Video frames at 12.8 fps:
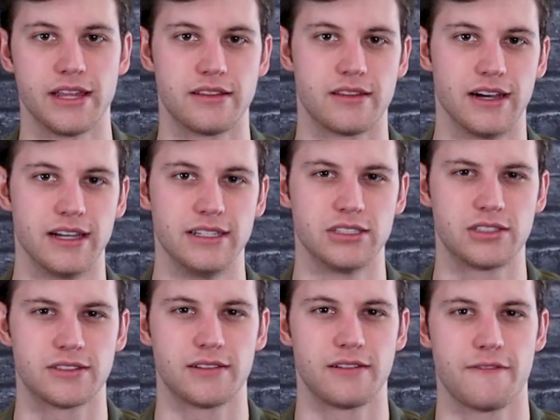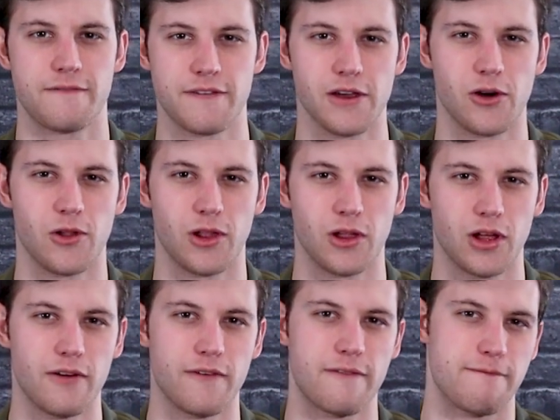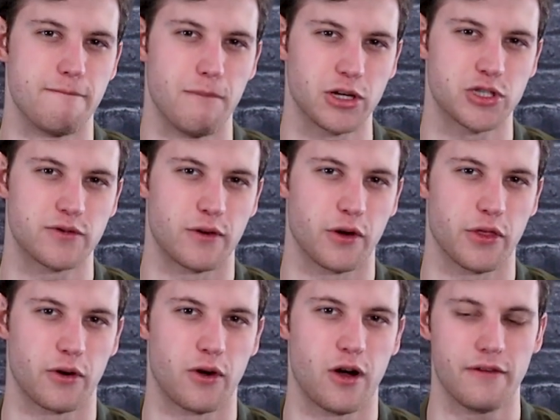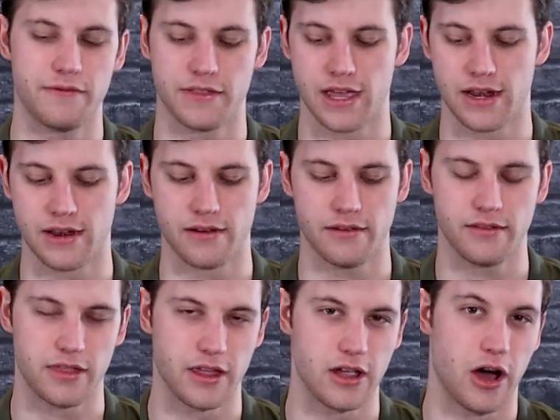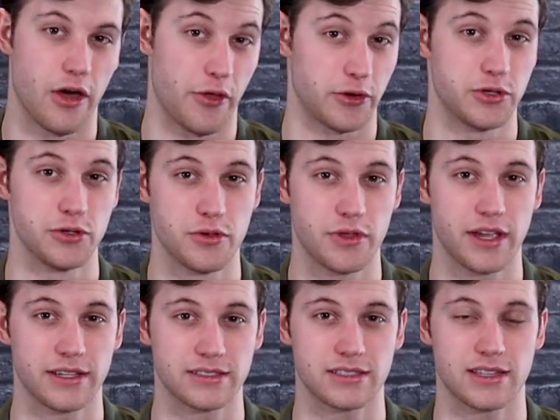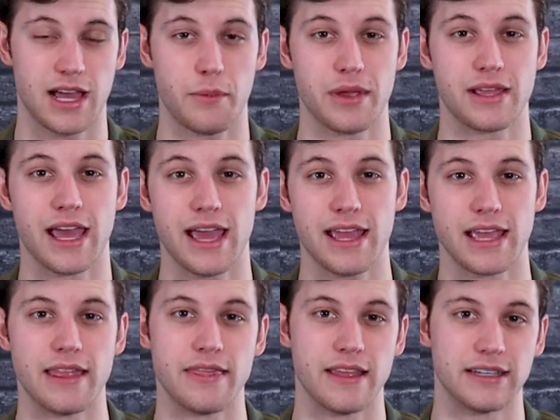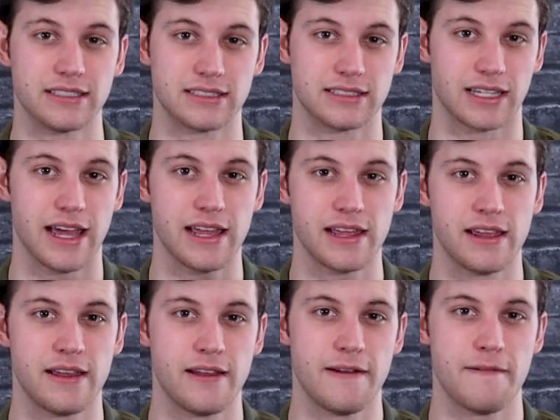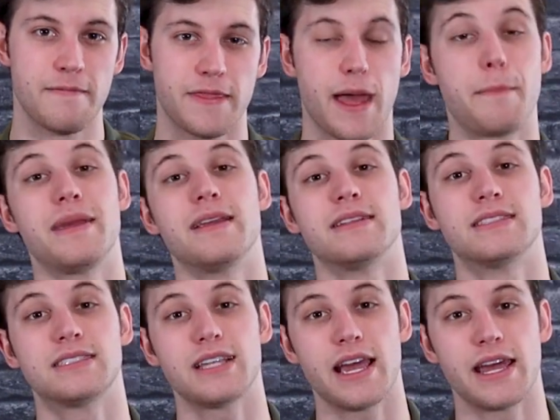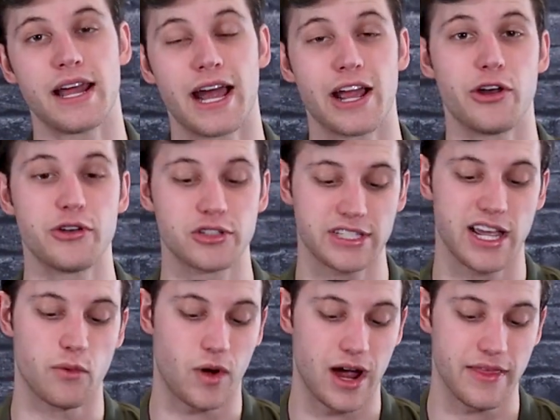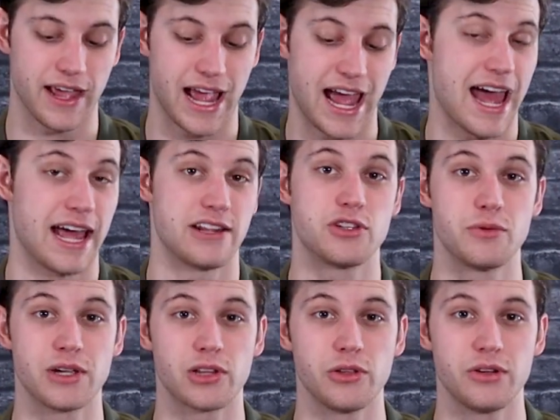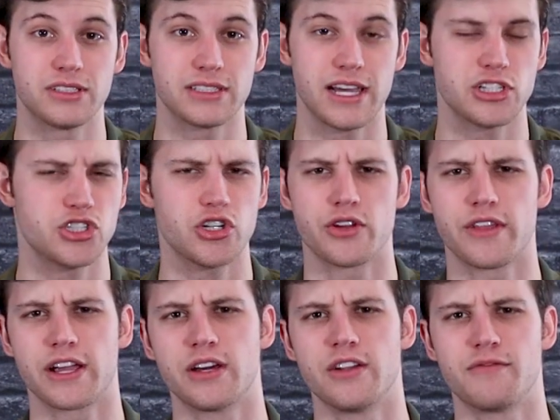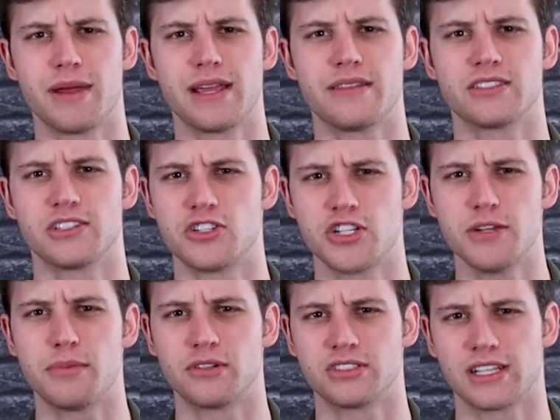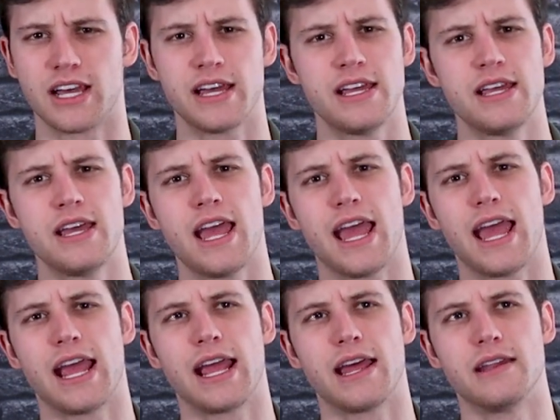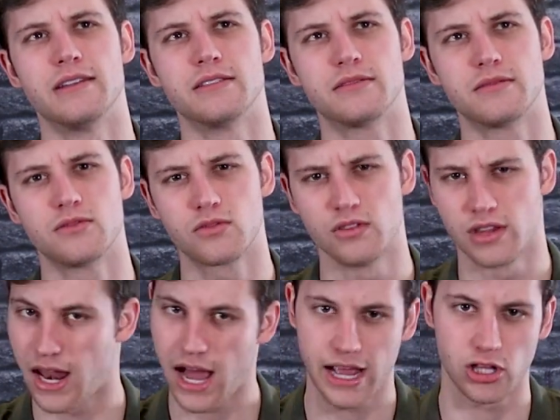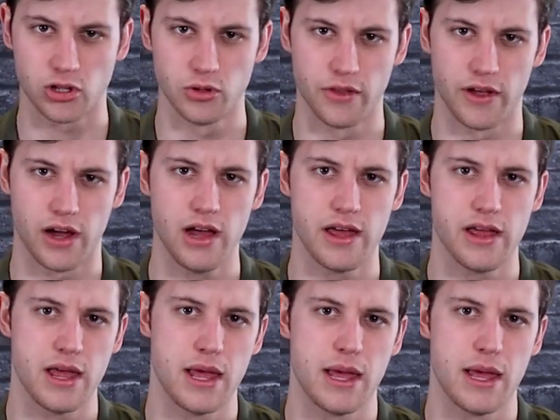it does feel much further off than the other two things that we get in this set. That being said, I understand why they had to include a set. Sure, they could have made this a cheaper set and not included the hut,